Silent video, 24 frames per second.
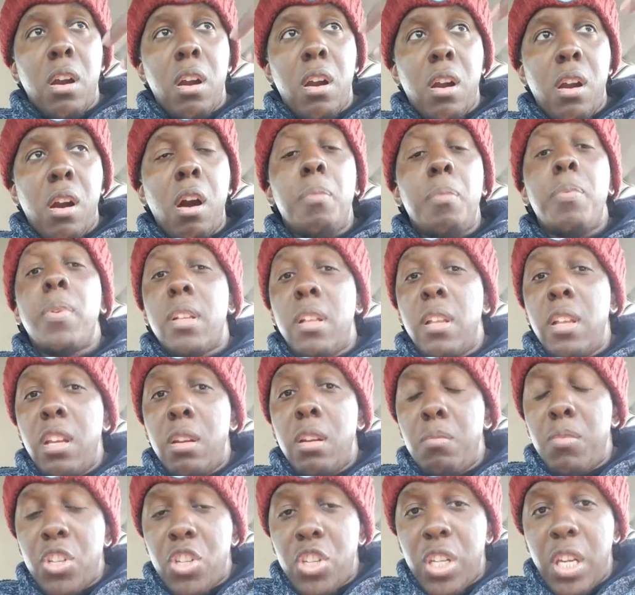carpet
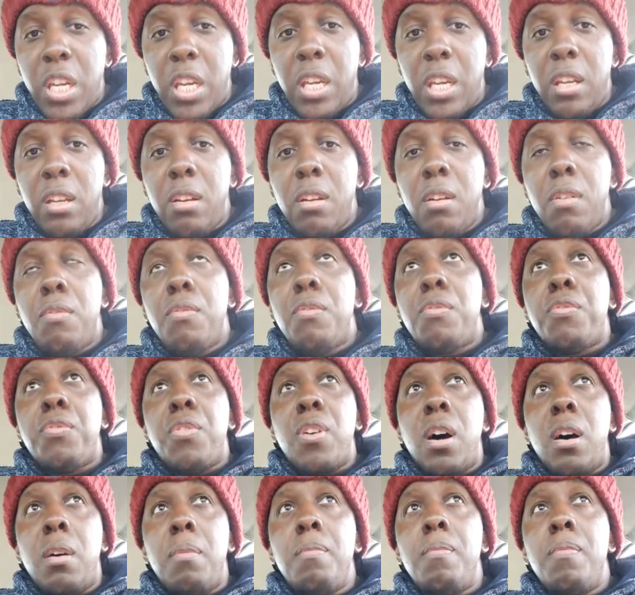cleaning machine
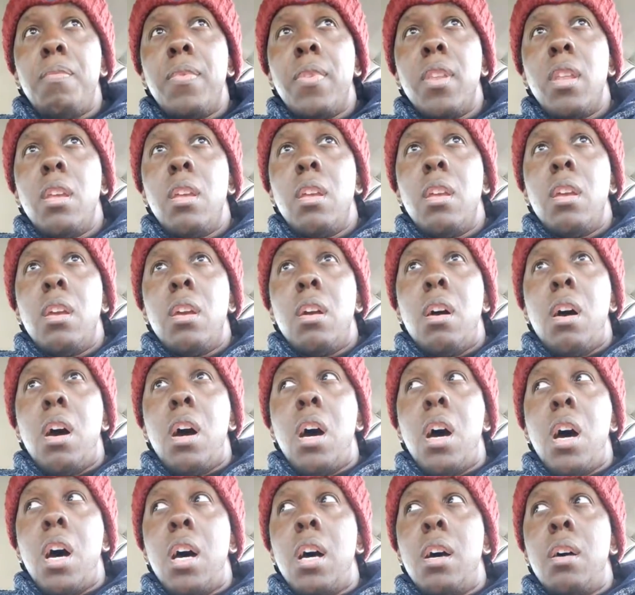from
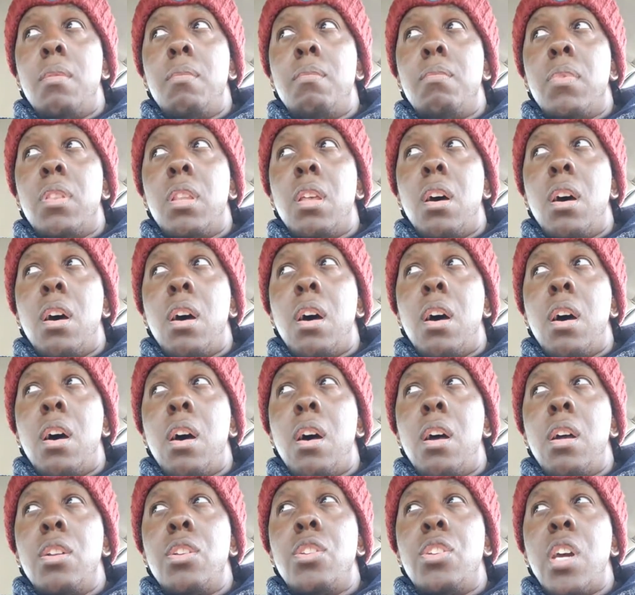
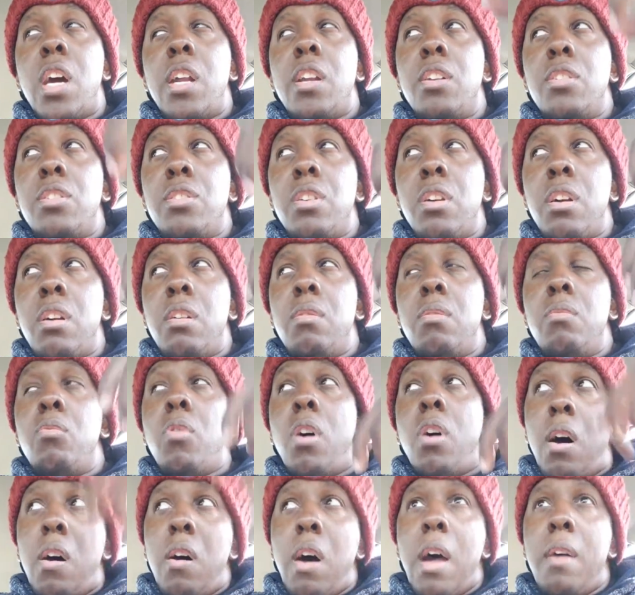the janitor.
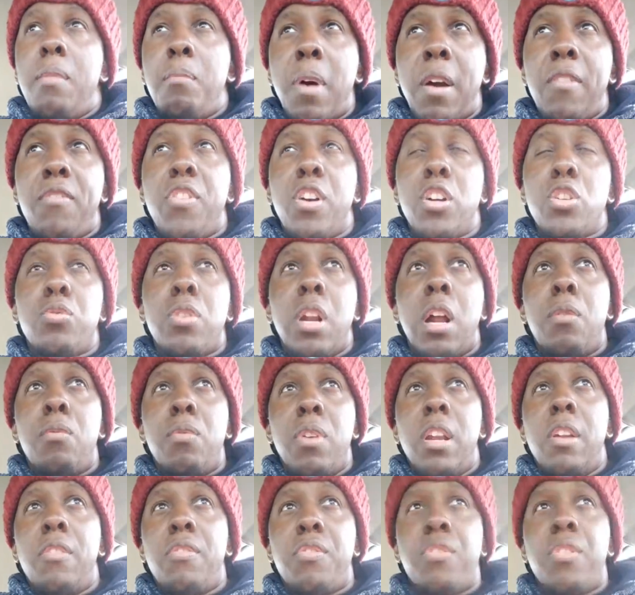Well, my first one I
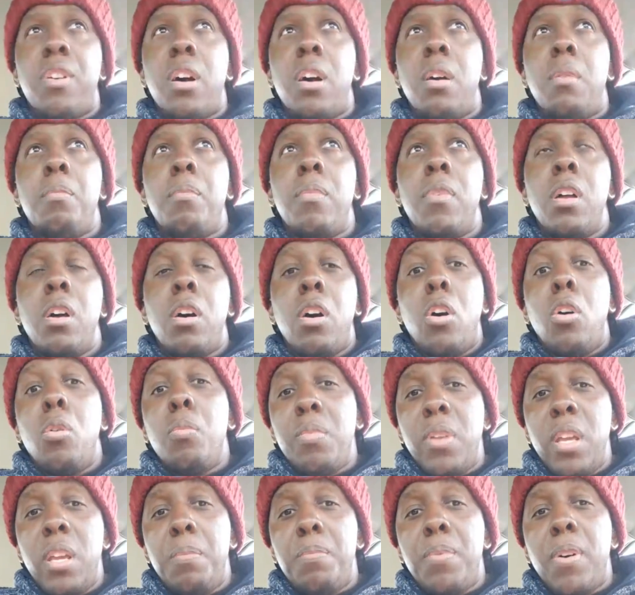rented from Home
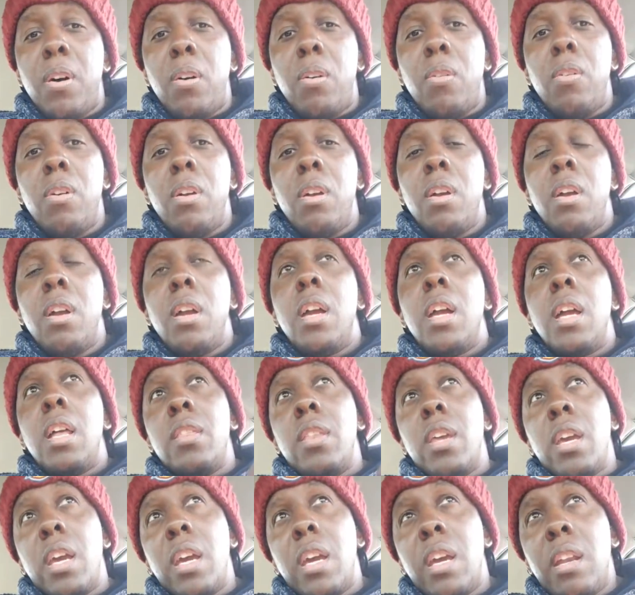Depot, and
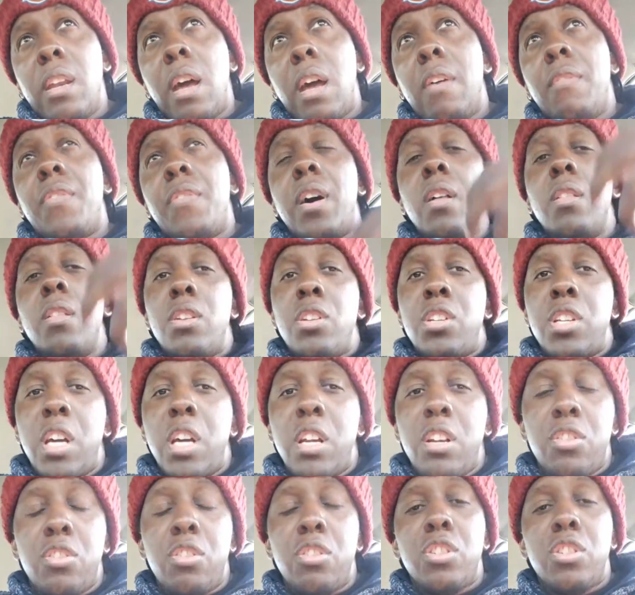then I found the
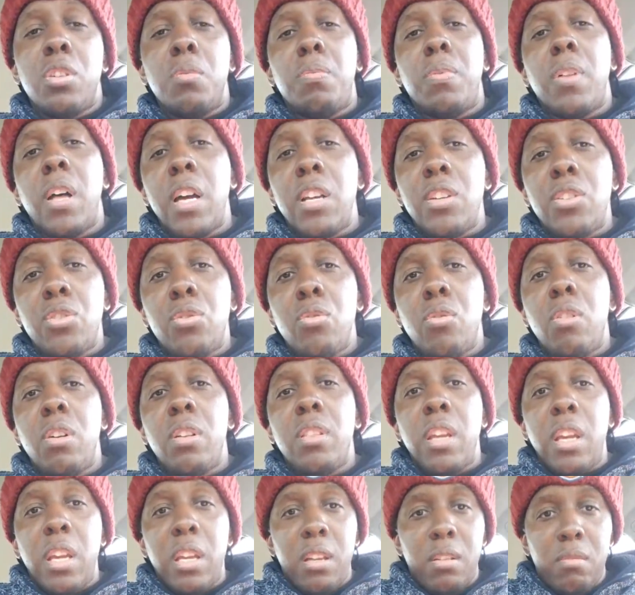janitor supply store
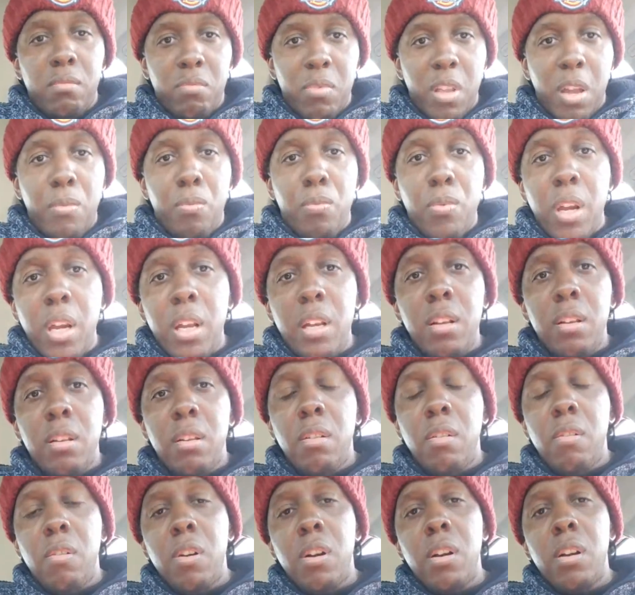that rent,
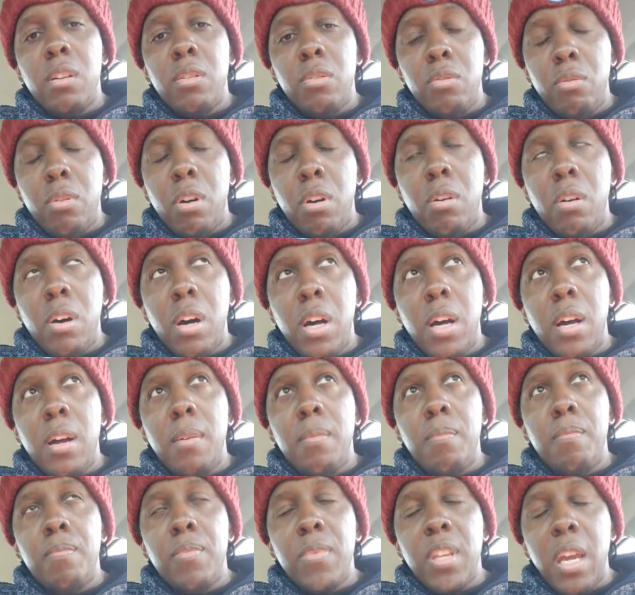or
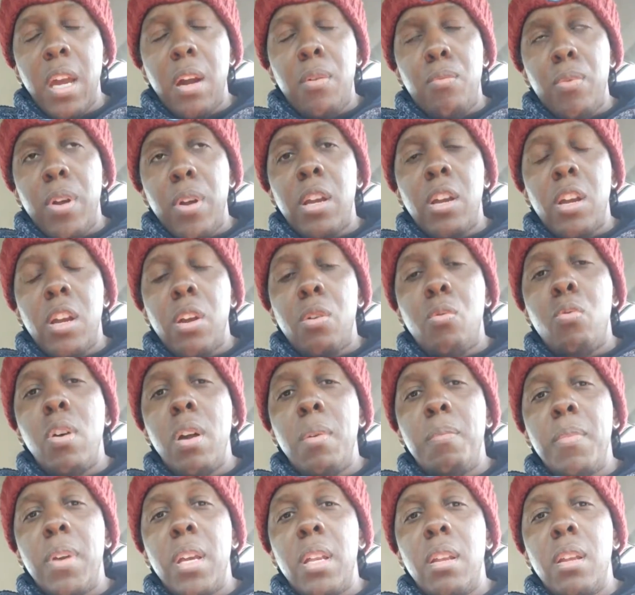rent
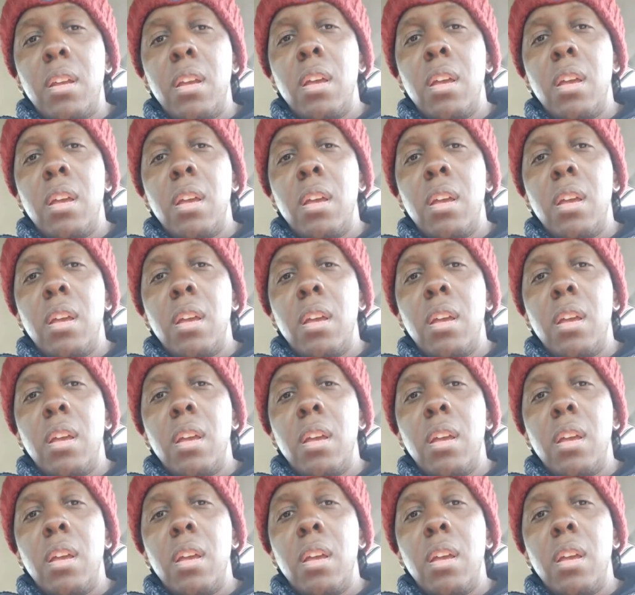equipment,